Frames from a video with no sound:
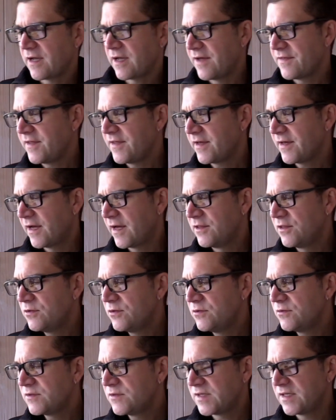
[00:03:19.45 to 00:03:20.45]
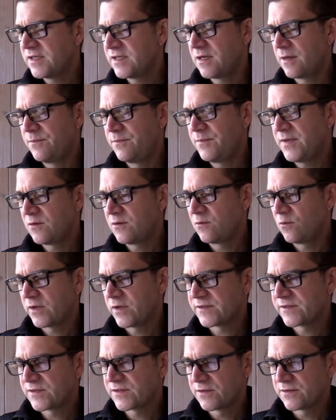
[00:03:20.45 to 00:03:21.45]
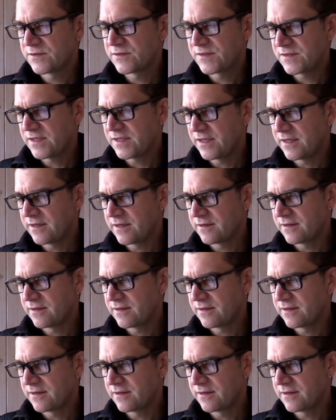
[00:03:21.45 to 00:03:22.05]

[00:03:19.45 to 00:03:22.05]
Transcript: I think I lose it a bit when I start singing,